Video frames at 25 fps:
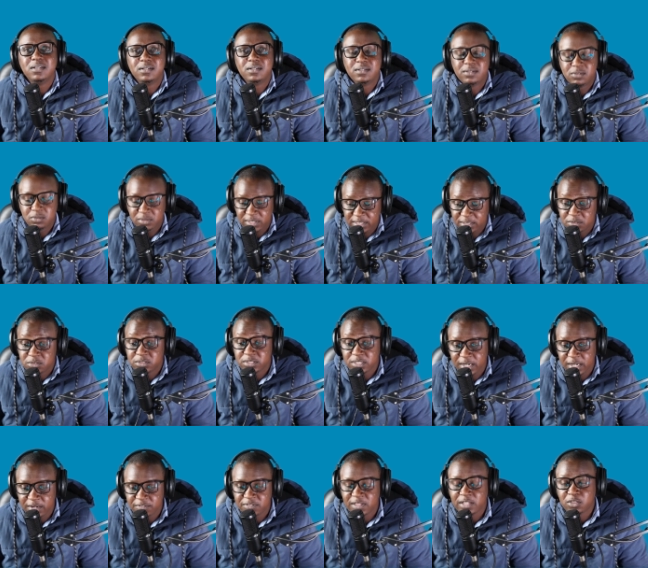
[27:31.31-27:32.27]
You still
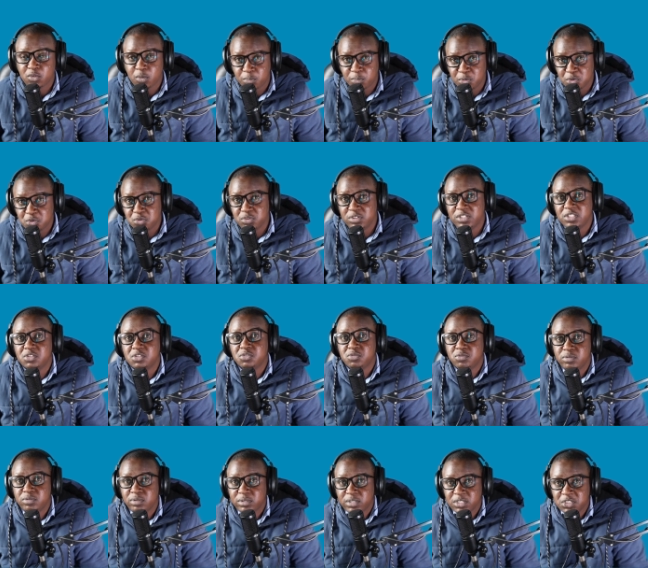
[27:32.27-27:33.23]
have that opportunity to
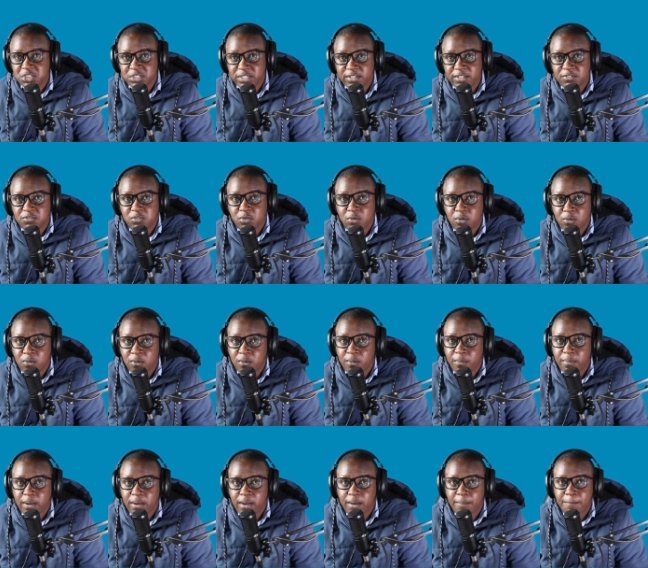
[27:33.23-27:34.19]
negotiate for
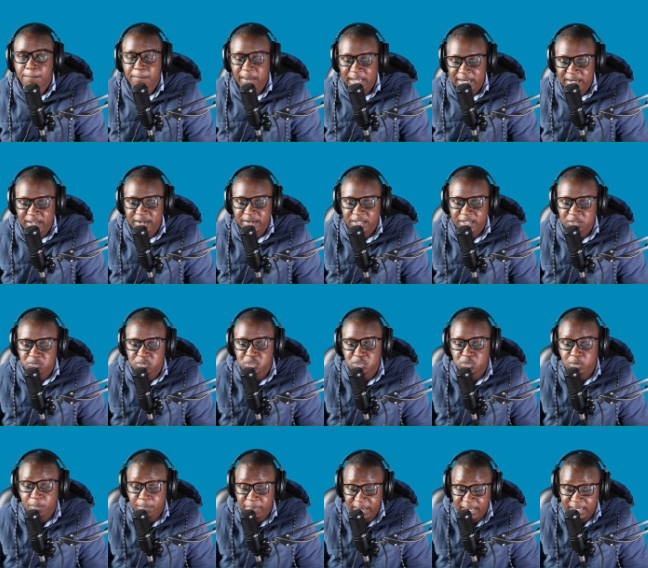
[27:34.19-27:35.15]
a better rate with your
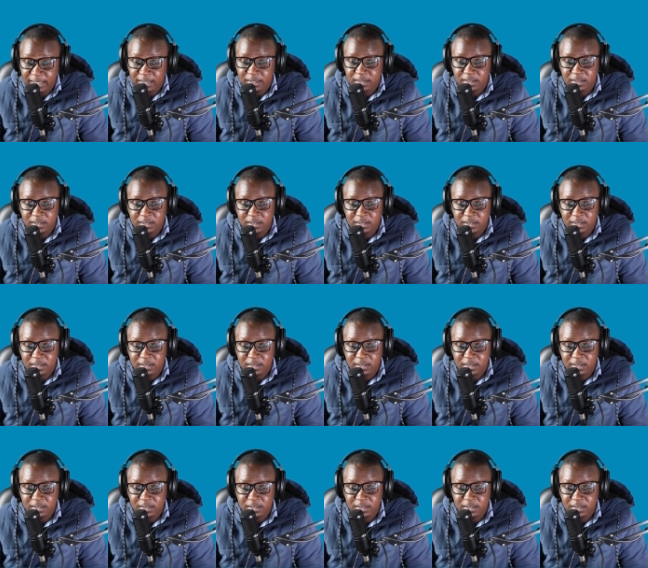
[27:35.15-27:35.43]
bank.